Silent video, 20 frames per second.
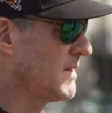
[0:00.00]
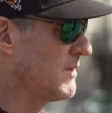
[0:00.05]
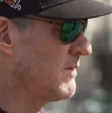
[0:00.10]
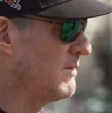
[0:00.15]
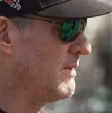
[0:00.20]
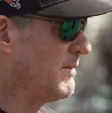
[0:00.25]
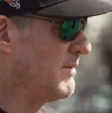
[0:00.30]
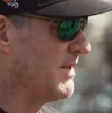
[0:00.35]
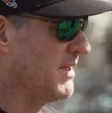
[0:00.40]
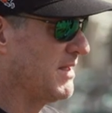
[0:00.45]

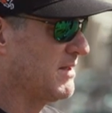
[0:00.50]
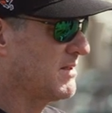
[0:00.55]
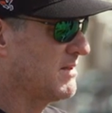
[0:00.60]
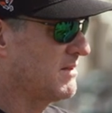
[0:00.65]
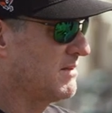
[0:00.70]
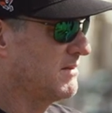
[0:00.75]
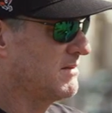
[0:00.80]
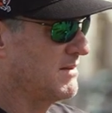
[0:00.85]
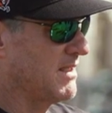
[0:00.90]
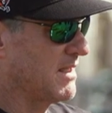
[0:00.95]
Remember this,
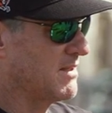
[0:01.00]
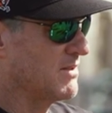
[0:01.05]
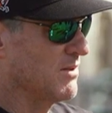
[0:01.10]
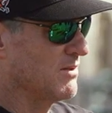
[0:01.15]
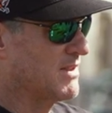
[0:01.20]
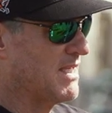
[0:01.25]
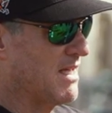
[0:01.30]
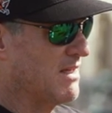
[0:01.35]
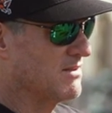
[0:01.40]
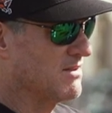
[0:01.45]
it takes no
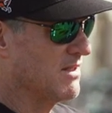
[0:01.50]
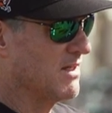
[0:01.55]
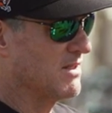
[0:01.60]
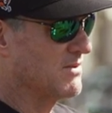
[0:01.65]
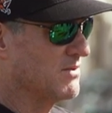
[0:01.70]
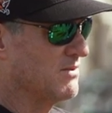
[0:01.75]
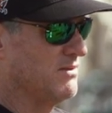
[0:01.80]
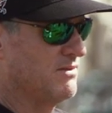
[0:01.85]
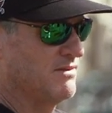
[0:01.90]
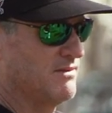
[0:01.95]
talent to
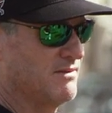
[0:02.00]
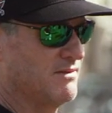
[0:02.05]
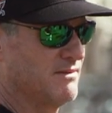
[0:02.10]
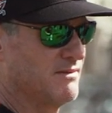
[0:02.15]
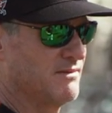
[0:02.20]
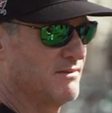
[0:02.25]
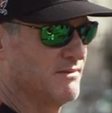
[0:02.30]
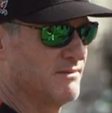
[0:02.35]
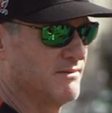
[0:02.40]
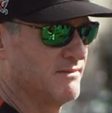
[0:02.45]
hustle.
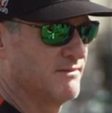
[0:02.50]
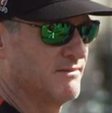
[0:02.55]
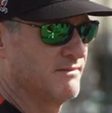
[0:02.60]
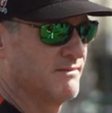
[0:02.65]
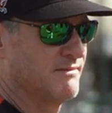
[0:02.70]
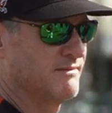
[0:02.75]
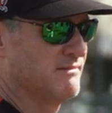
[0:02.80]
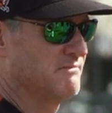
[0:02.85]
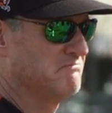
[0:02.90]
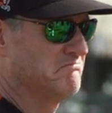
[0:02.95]

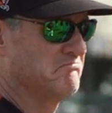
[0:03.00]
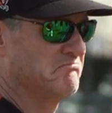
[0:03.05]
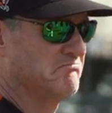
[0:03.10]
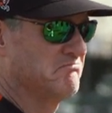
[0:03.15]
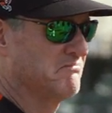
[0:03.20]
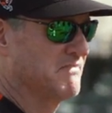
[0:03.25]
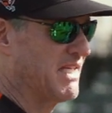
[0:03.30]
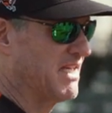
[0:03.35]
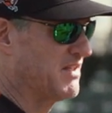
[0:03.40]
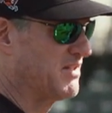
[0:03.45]

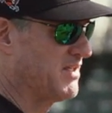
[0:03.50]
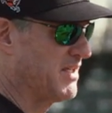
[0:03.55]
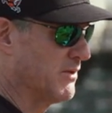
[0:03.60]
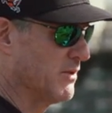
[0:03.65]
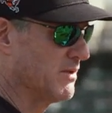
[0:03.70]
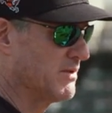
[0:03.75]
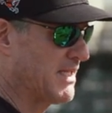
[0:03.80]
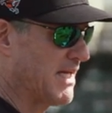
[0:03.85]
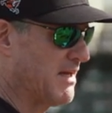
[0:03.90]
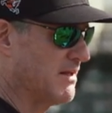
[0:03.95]
It takes
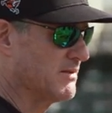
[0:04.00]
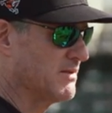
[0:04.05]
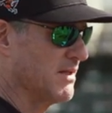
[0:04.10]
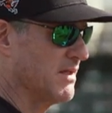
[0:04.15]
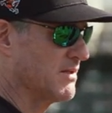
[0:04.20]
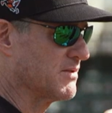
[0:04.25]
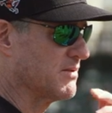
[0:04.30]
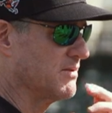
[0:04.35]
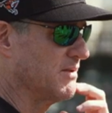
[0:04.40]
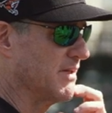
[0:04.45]
zero talent to
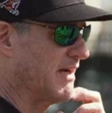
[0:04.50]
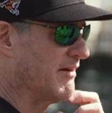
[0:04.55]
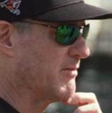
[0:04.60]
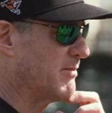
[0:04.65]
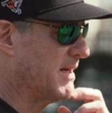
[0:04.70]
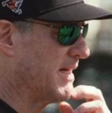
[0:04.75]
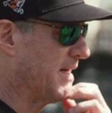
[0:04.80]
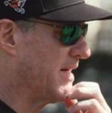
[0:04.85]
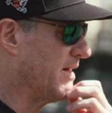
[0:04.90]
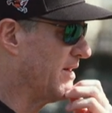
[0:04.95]
hustle.
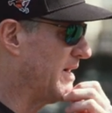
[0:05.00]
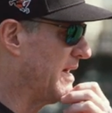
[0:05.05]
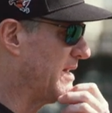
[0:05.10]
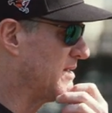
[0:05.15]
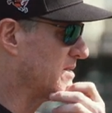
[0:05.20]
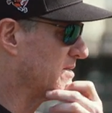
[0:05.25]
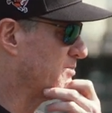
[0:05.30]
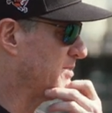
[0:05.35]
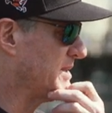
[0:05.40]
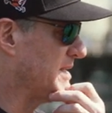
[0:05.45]
Everybody here
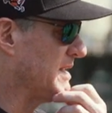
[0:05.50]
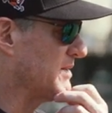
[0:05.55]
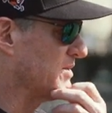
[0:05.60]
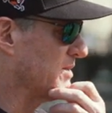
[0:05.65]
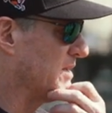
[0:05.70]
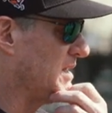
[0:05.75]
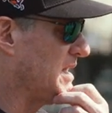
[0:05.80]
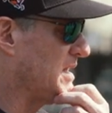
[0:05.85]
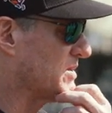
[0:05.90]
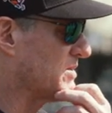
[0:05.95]
has the
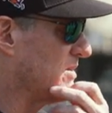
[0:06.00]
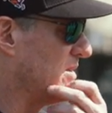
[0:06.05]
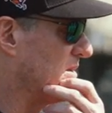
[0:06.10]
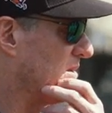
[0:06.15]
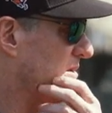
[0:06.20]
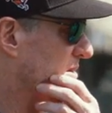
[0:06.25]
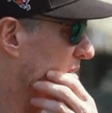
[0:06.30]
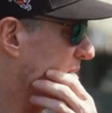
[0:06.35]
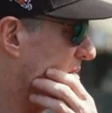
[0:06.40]
potential to hustle